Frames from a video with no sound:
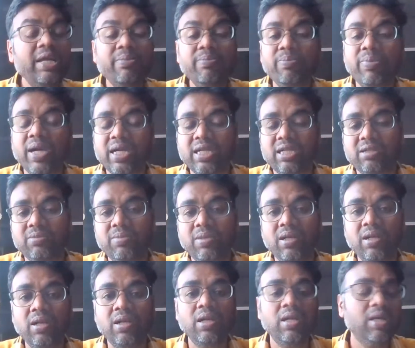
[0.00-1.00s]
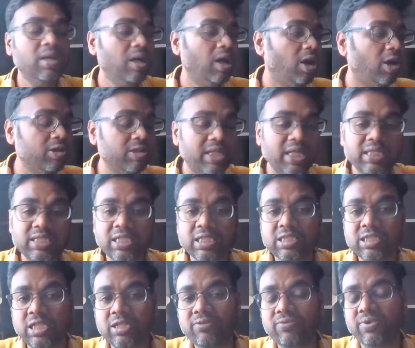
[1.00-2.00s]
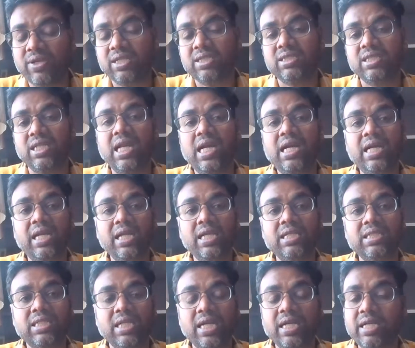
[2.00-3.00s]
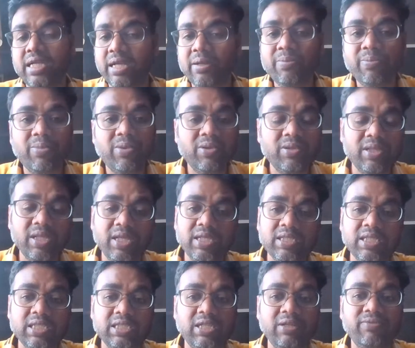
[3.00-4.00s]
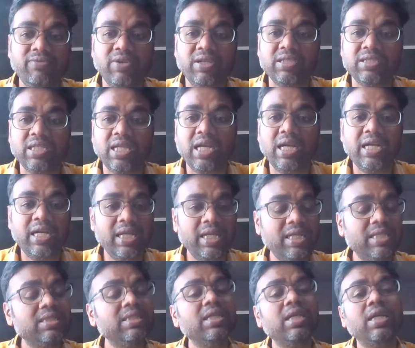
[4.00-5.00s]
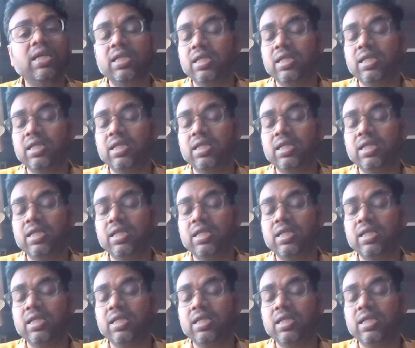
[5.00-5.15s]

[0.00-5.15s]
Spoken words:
impactable on the existing functionalities, can temper the existing functionalities,